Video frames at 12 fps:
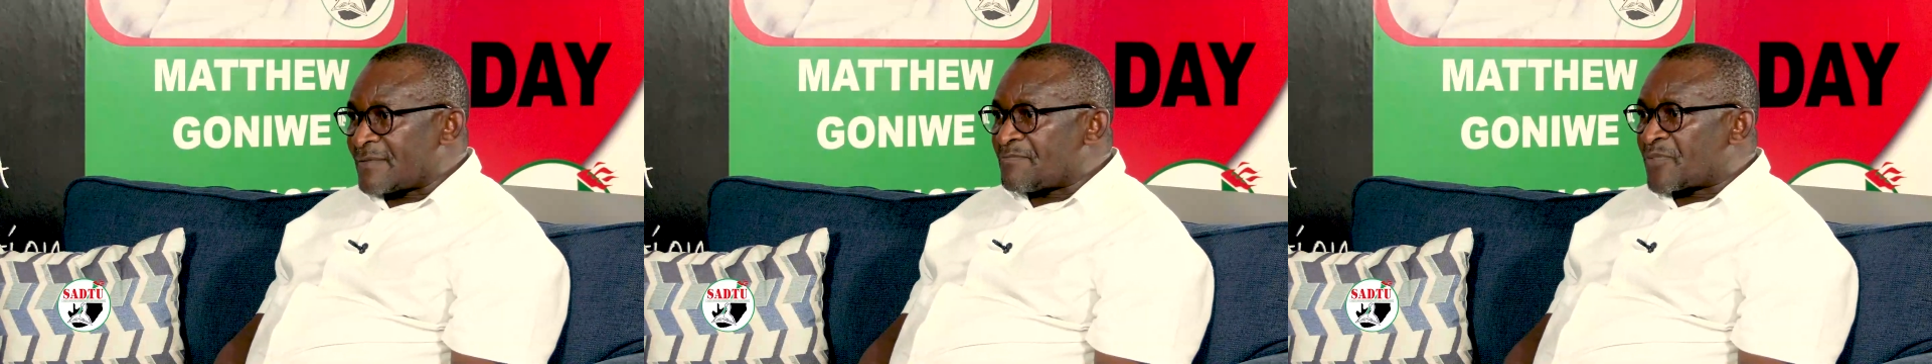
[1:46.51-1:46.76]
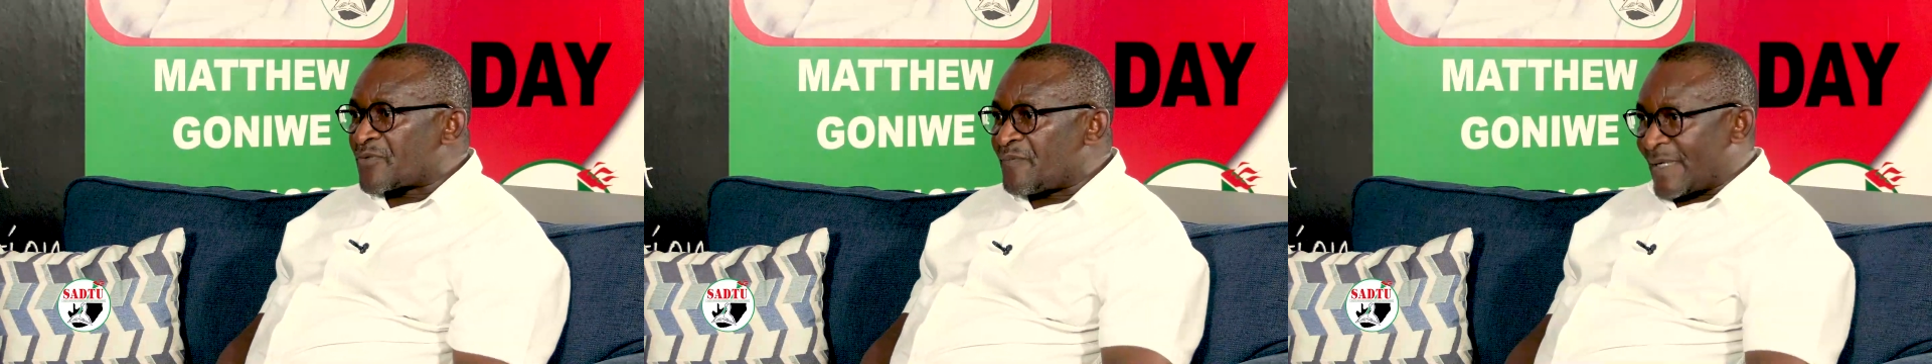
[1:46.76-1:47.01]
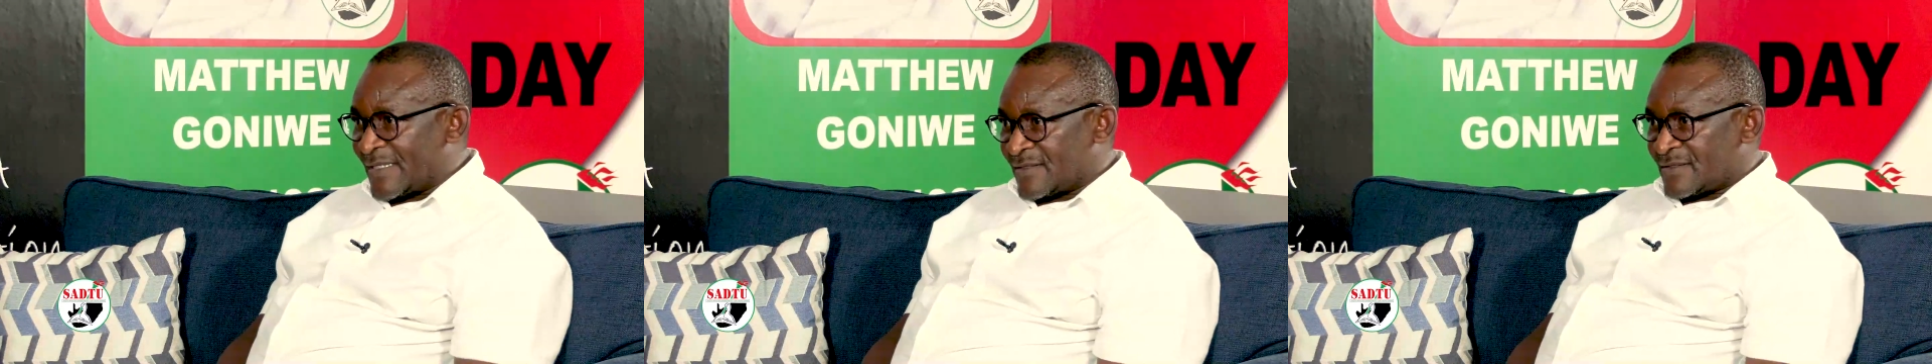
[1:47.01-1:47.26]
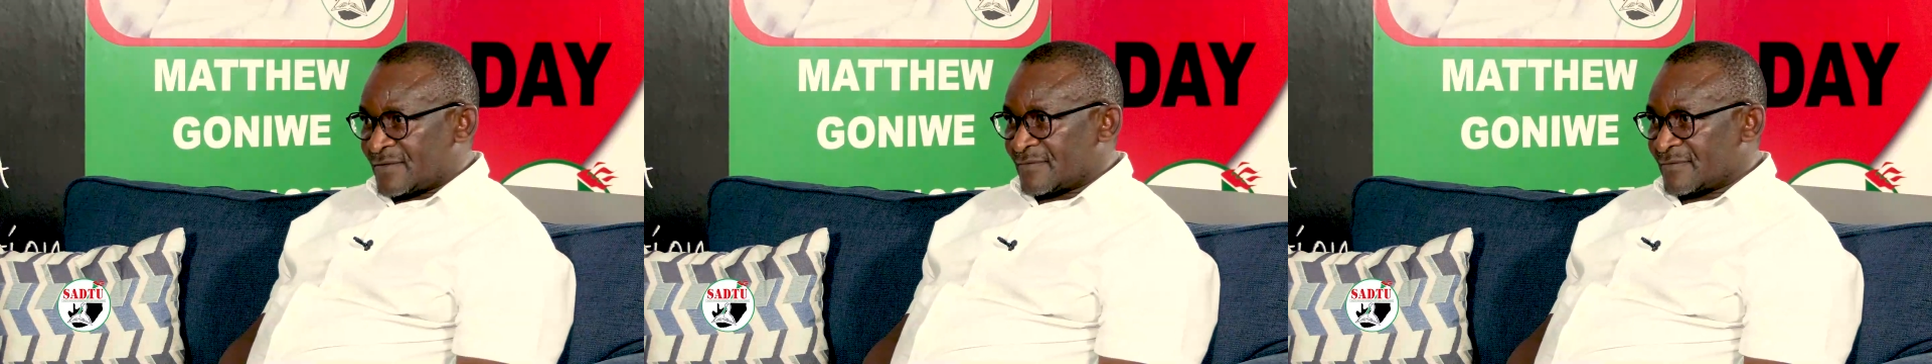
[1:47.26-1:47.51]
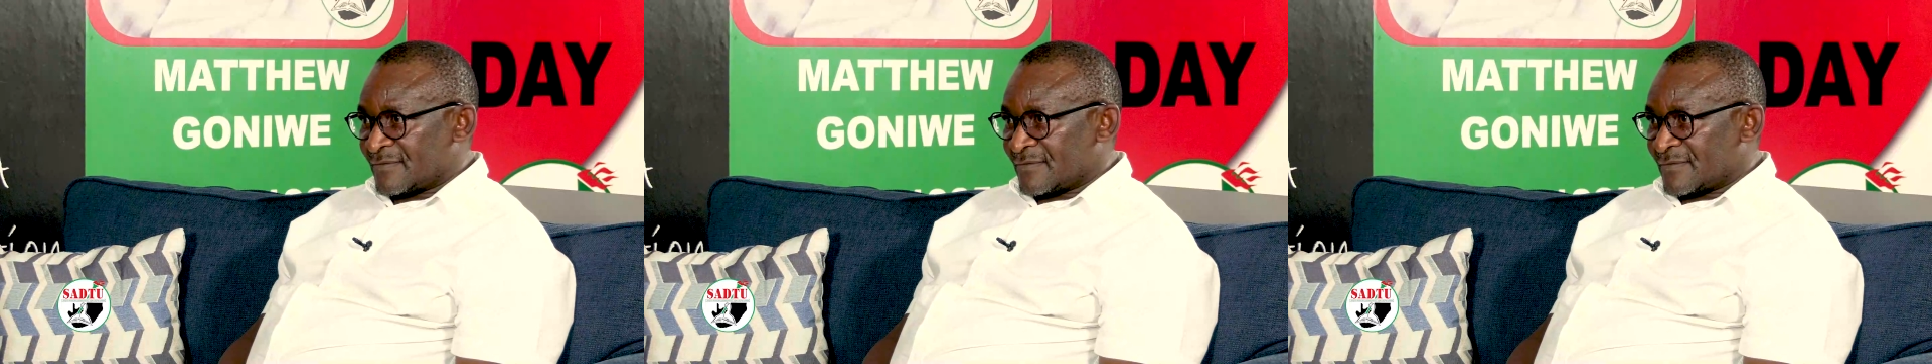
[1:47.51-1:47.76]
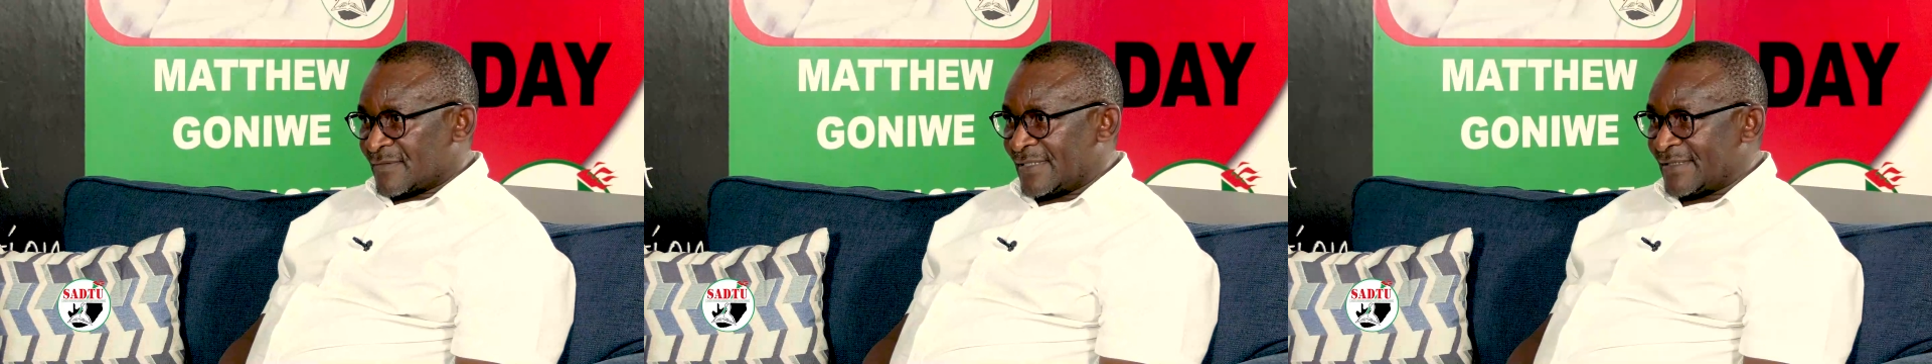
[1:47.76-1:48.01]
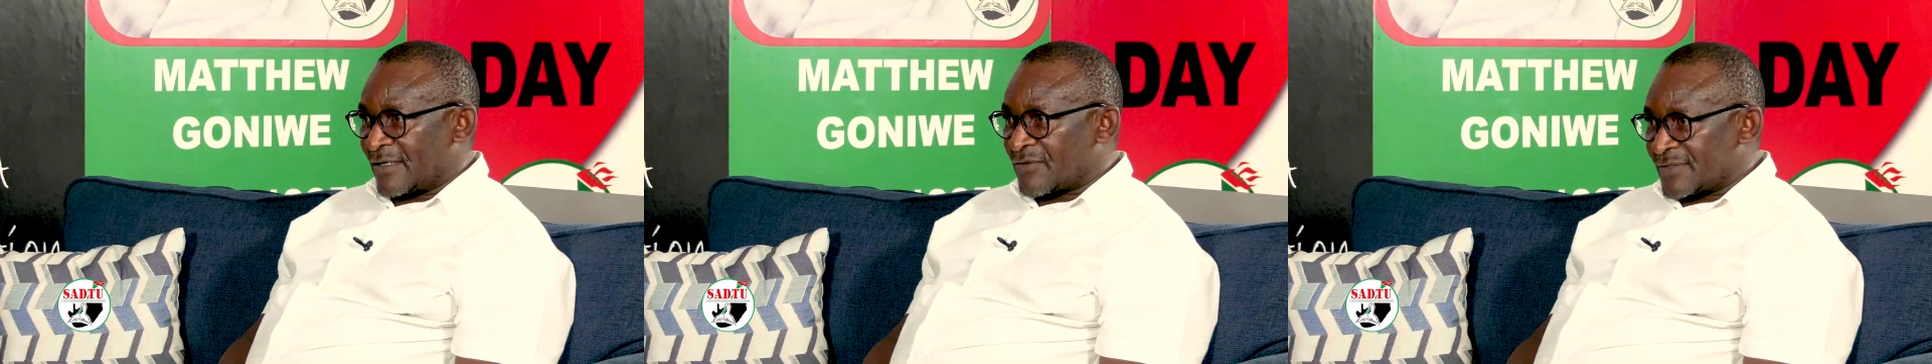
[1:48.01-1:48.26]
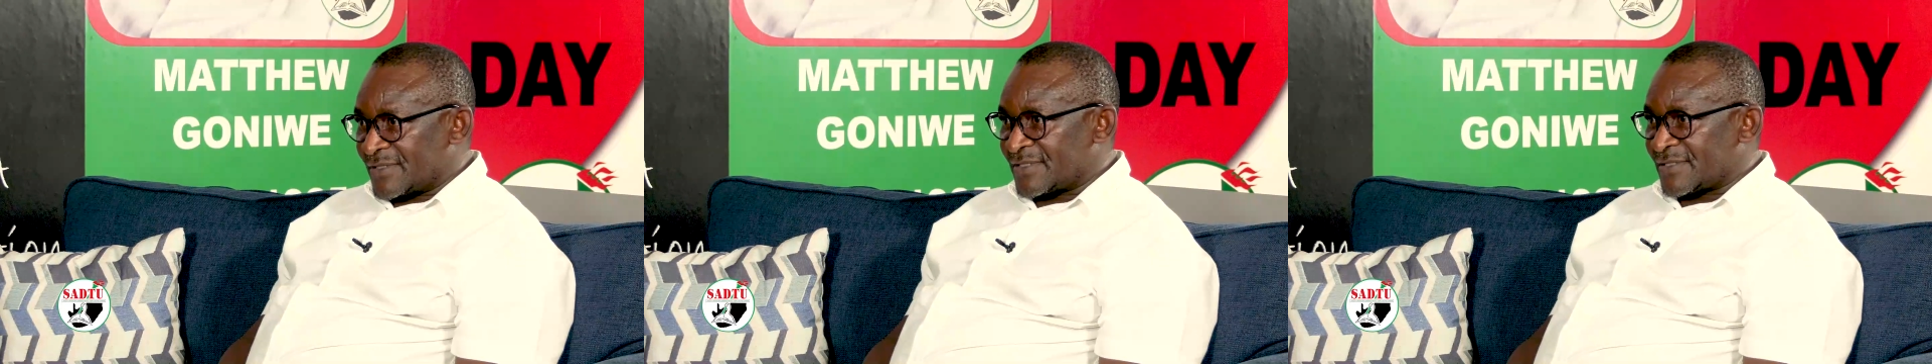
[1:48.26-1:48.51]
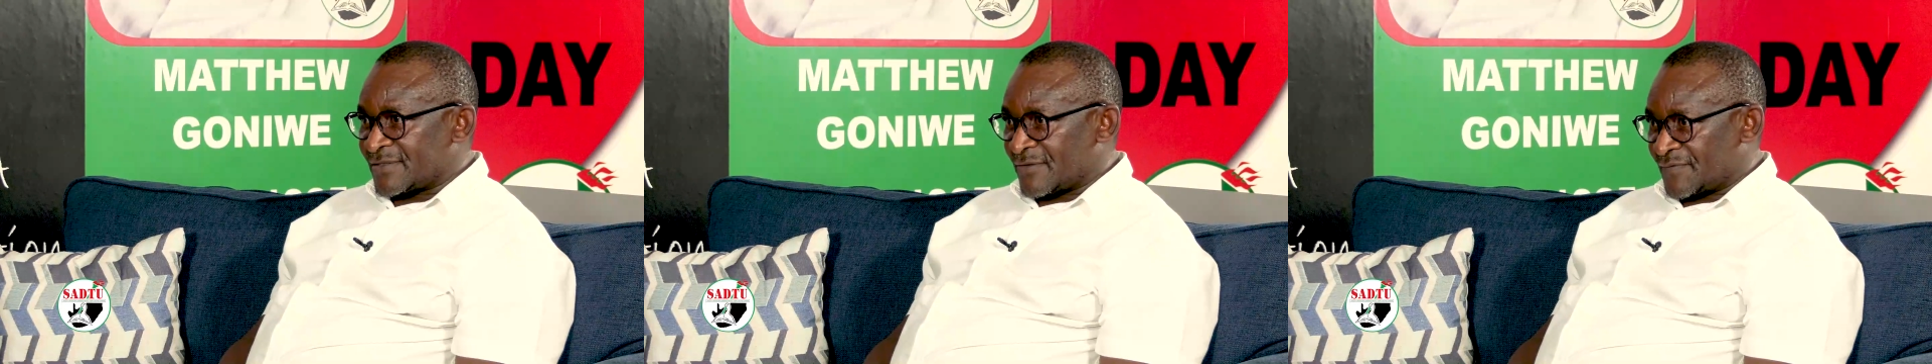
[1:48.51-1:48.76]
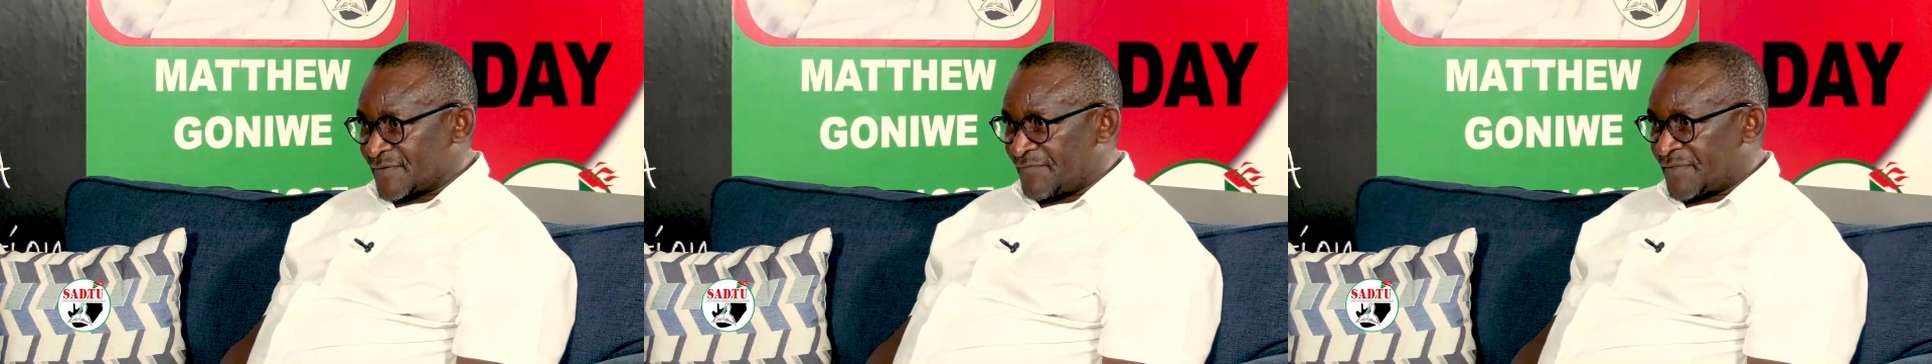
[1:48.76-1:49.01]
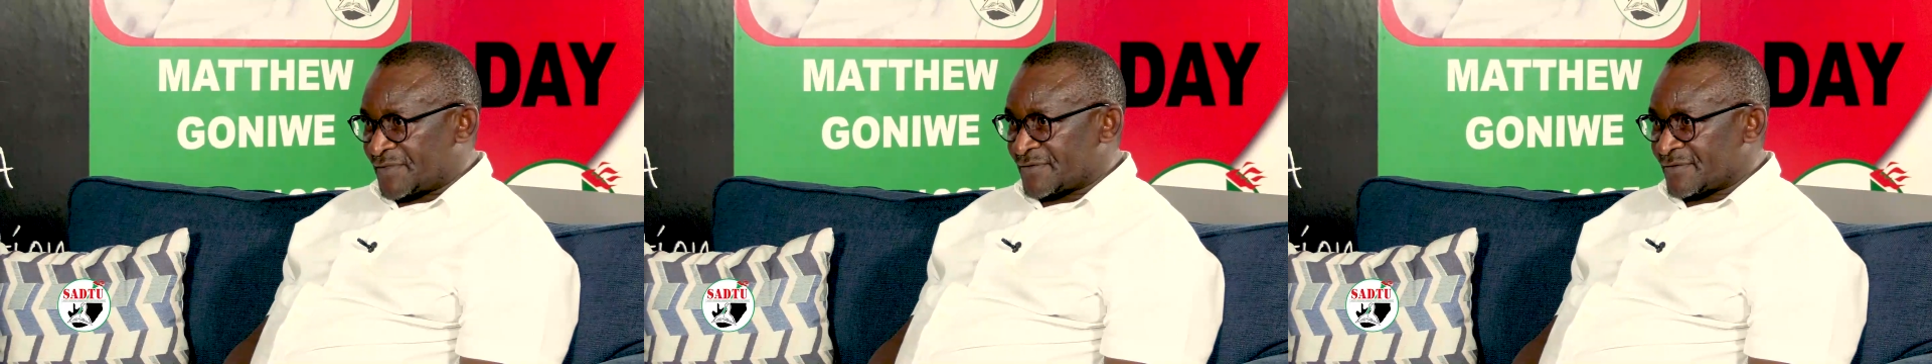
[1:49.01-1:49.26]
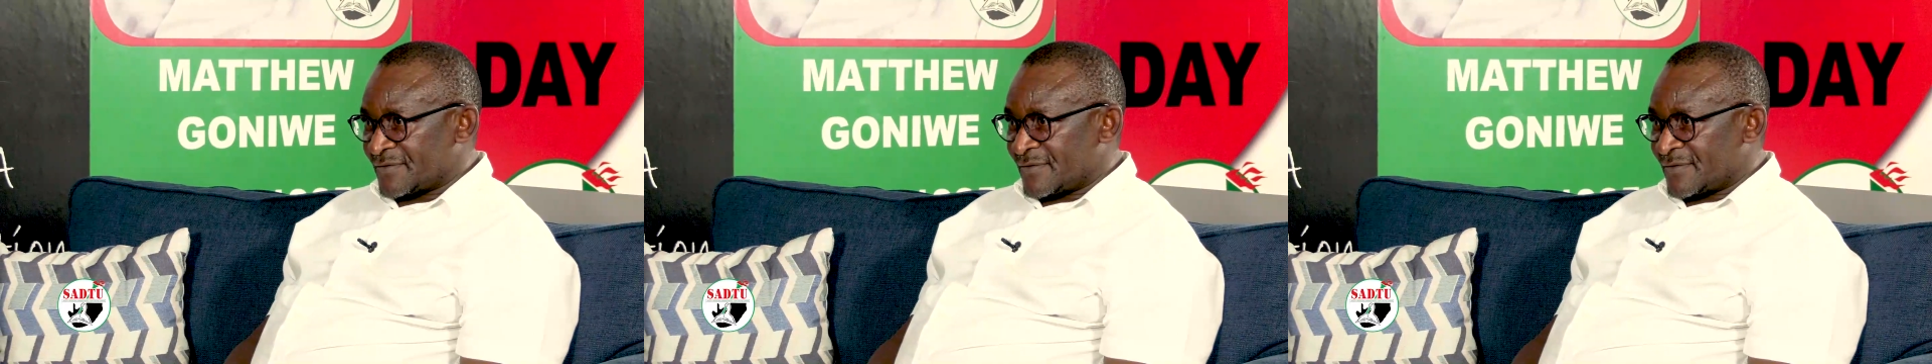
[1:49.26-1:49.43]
improvement in the conditions of service.